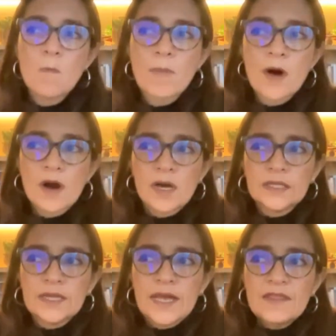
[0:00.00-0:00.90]

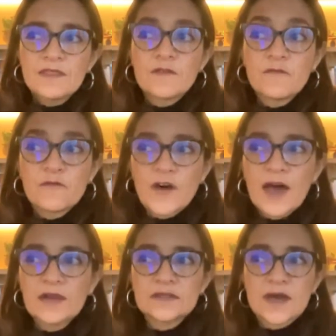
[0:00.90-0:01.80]
but the
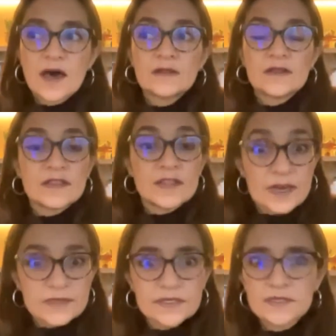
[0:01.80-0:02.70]
fact that
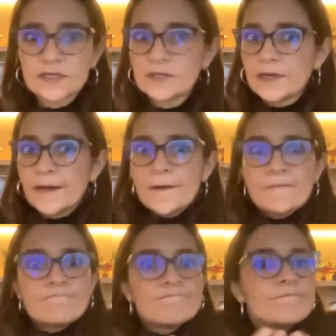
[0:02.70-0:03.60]
this
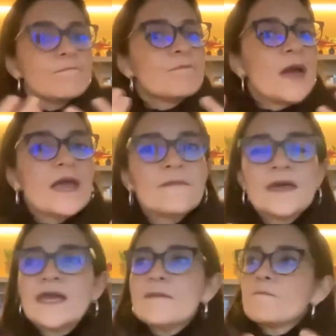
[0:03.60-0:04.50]
may
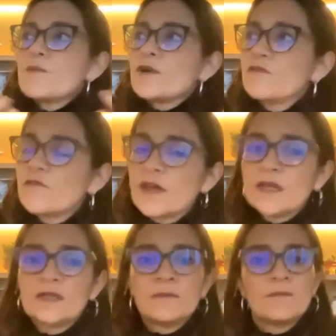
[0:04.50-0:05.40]
be
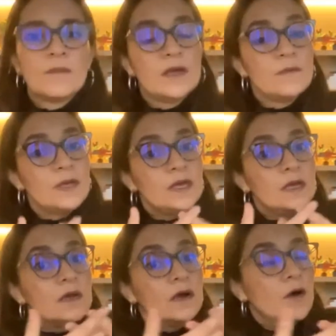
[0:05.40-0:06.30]
imperfect,
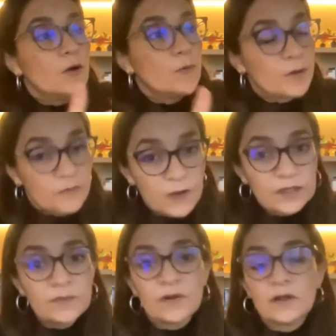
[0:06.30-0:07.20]
maybe
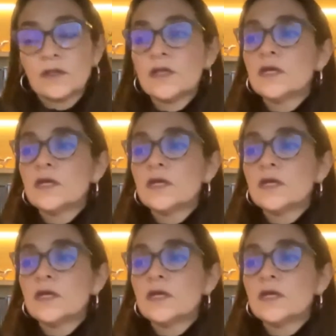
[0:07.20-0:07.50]
perfectible